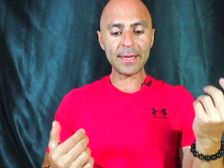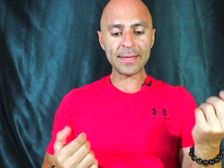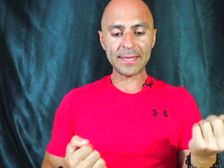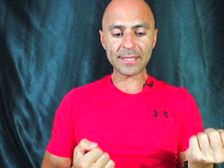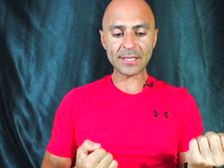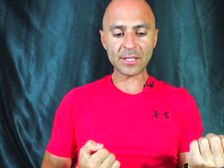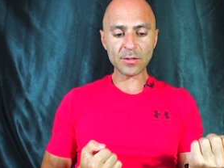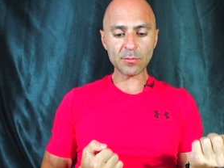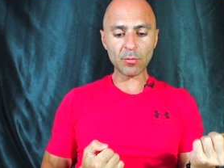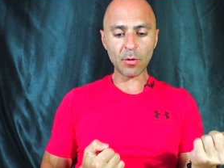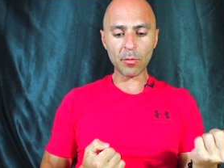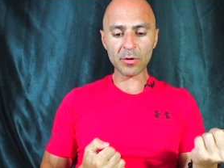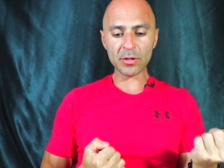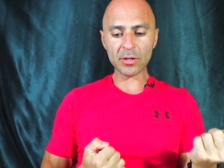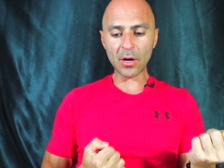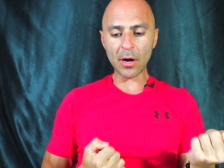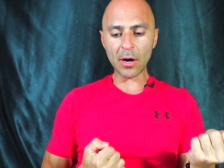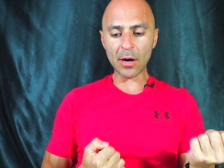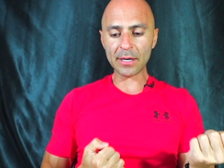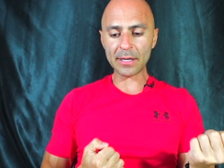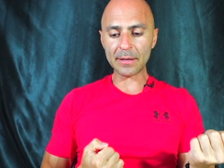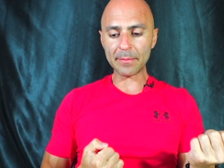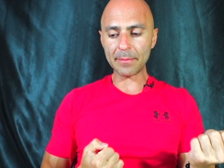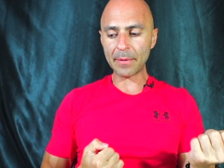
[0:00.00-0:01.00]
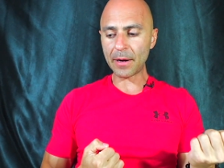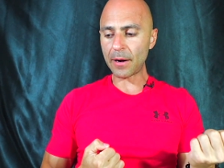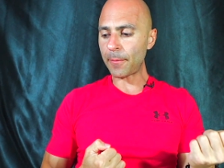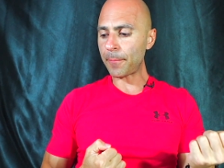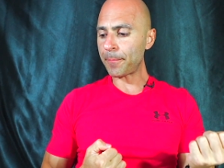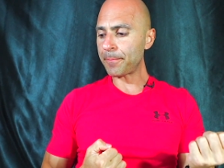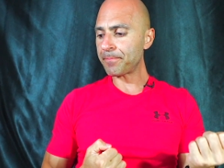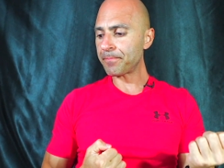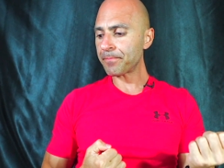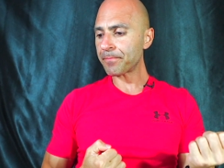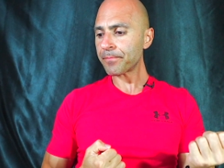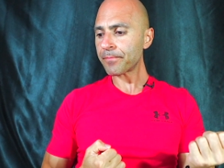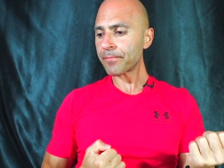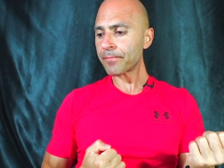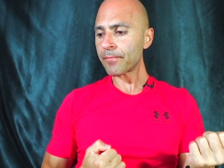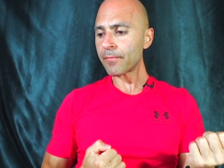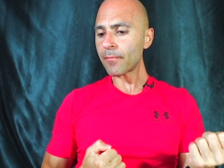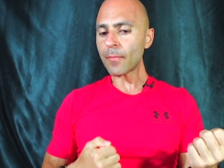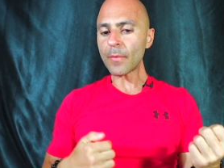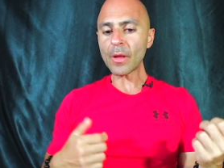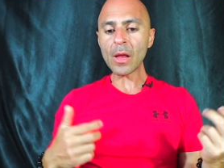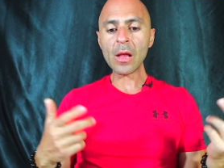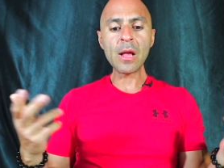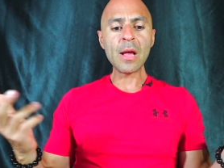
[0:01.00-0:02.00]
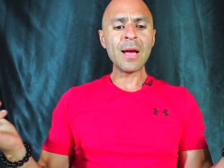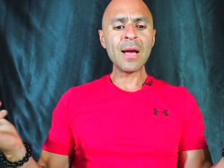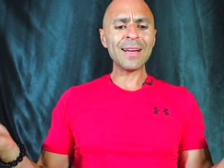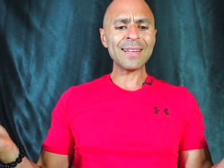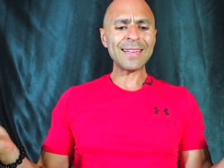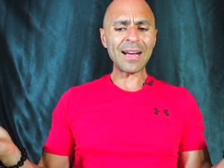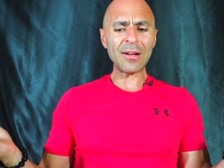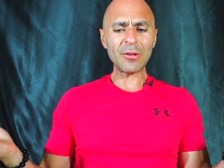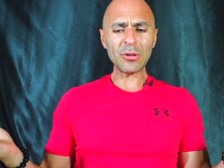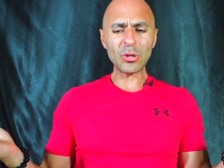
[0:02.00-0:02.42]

this is what we're talking about. Now